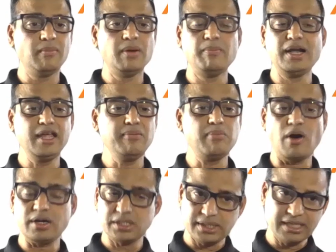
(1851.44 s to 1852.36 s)
building
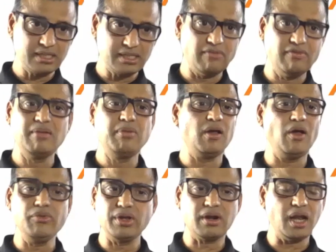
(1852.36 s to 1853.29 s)
bots. It's available
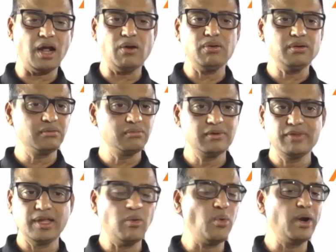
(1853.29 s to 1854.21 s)
on the cloud if
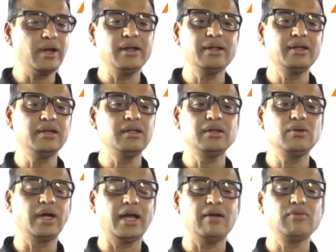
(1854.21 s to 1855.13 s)
they don't want
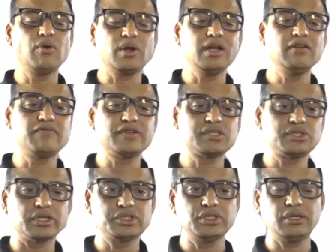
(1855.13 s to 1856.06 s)
have local
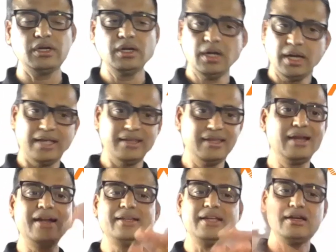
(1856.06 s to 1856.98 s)
infrastructure, and they'll
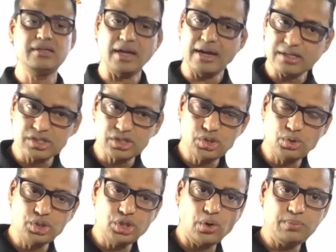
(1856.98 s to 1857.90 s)
get the entire
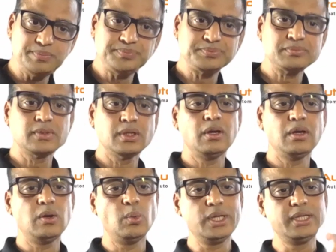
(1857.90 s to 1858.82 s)
studio
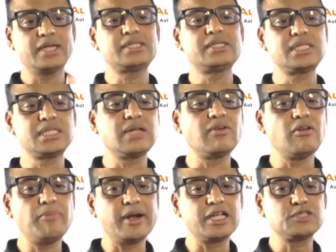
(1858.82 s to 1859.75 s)
with that citizen
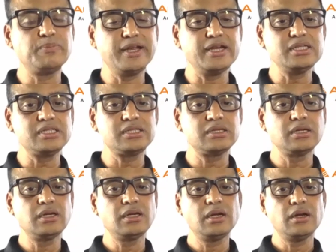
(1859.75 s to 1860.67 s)
developer experience
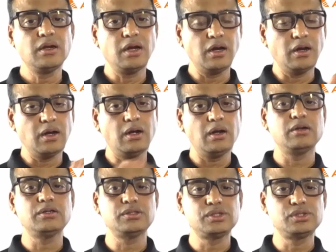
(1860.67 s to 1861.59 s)

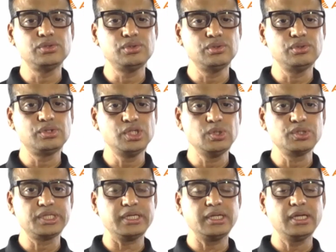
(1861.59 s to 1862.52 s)
to
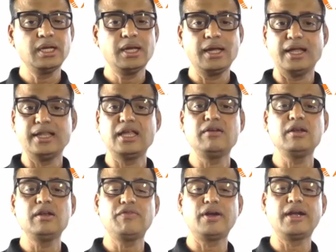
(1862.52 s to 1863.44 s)
use it. And then for